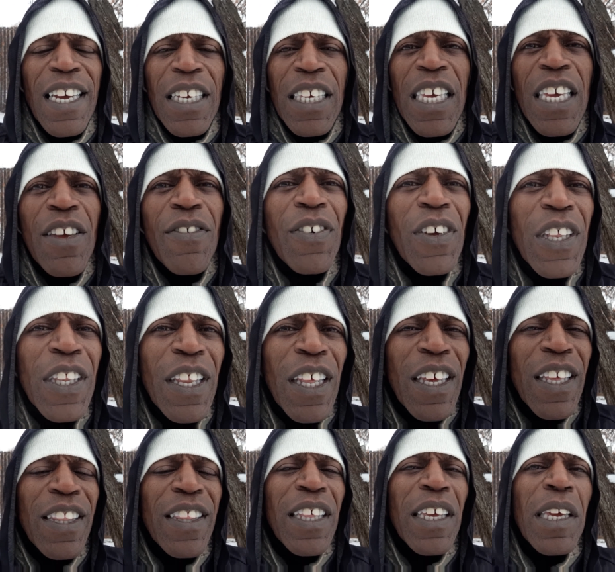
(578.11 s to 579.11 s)
even
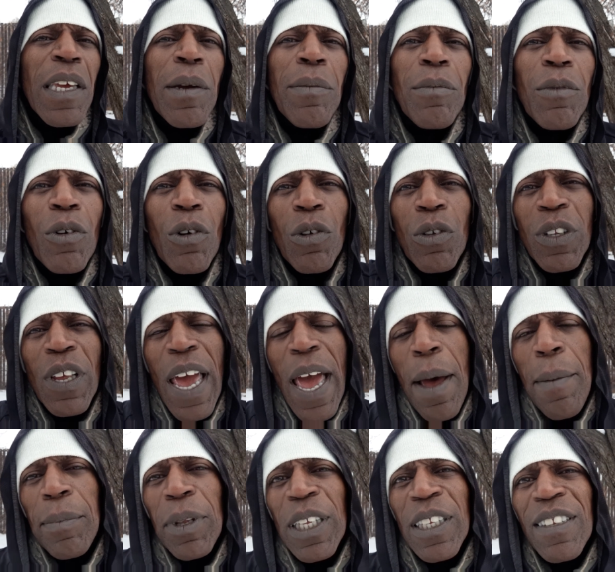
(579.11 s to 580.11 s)
the Emerald
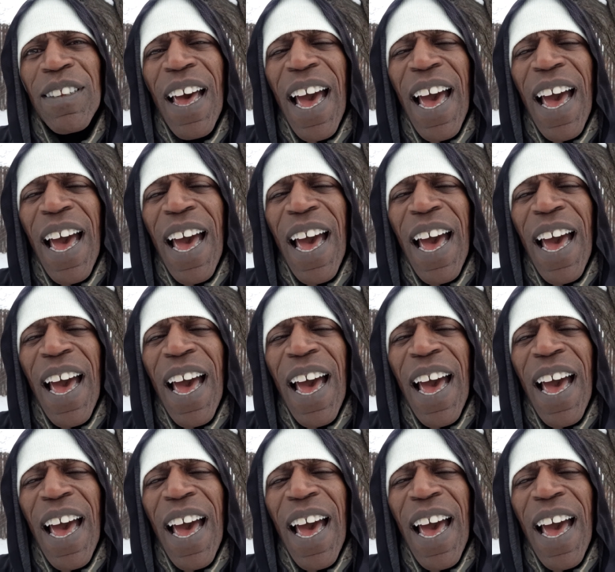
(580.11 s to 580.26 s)
Tablets,